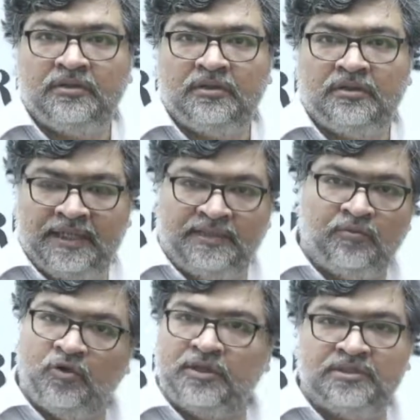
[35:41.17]
right?
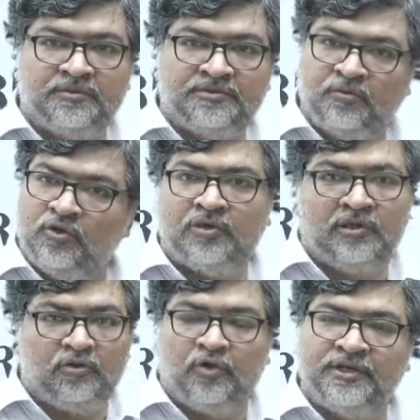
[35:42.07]
More consumption, more
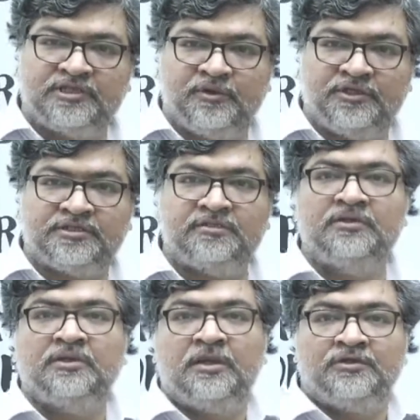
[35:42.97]
over exploitation.
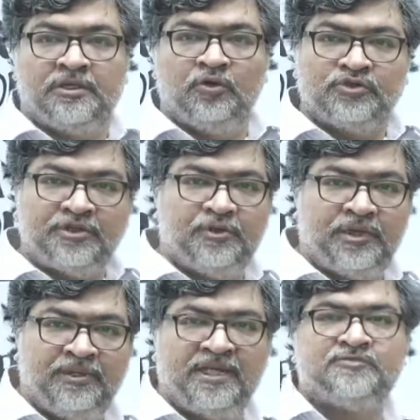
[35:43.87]
So it looks into every
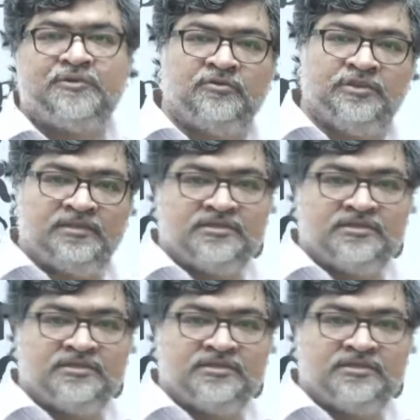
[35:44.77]
aspect on that.